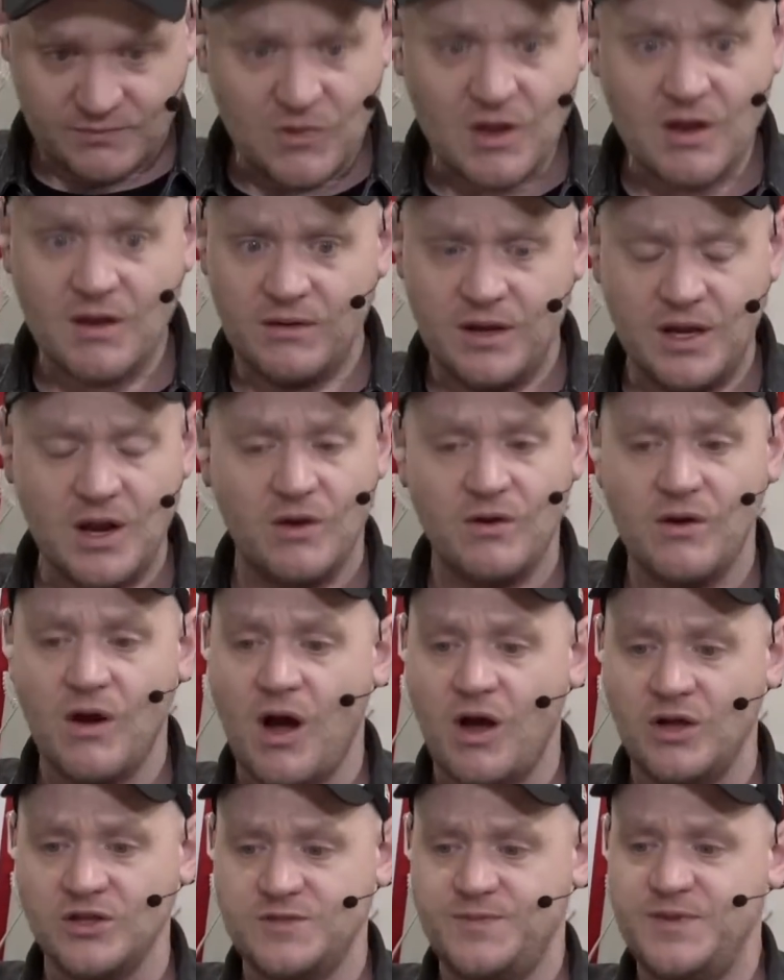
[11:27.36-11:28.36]
you know,
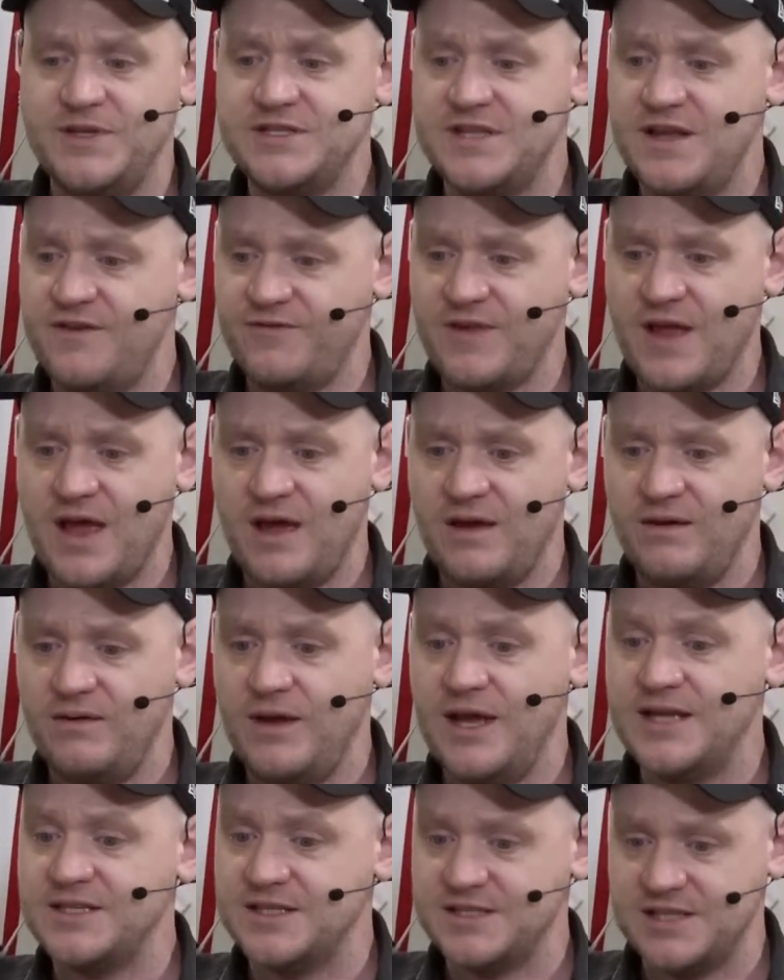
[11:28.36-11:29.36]
aren't to be sniffed at.
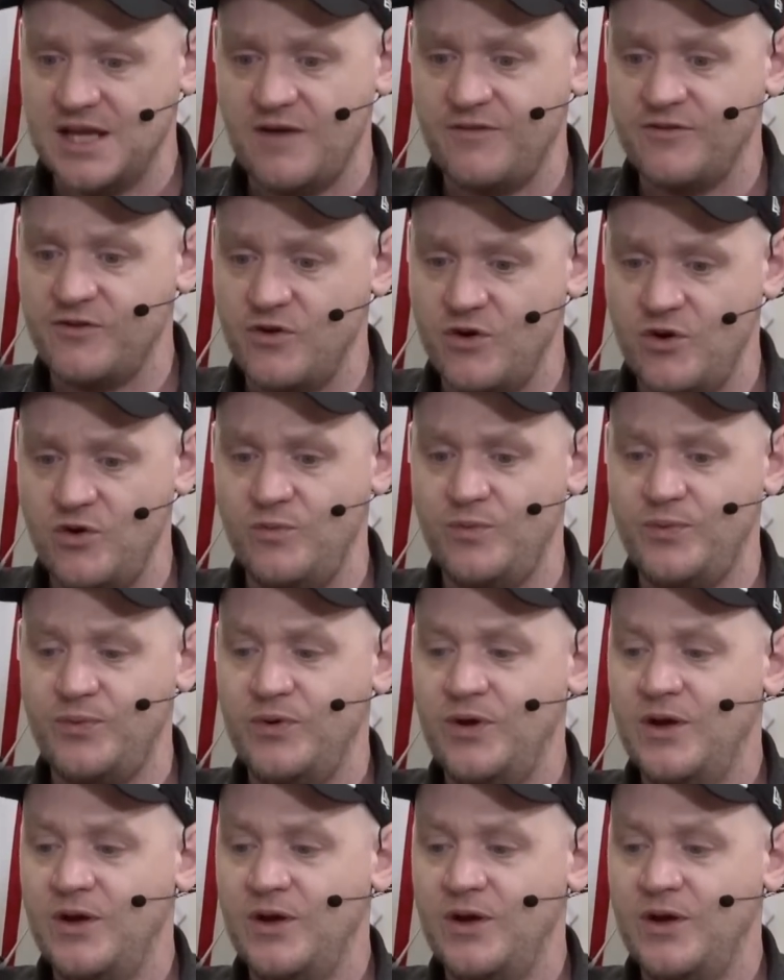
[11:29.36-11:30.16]
It's a tough group.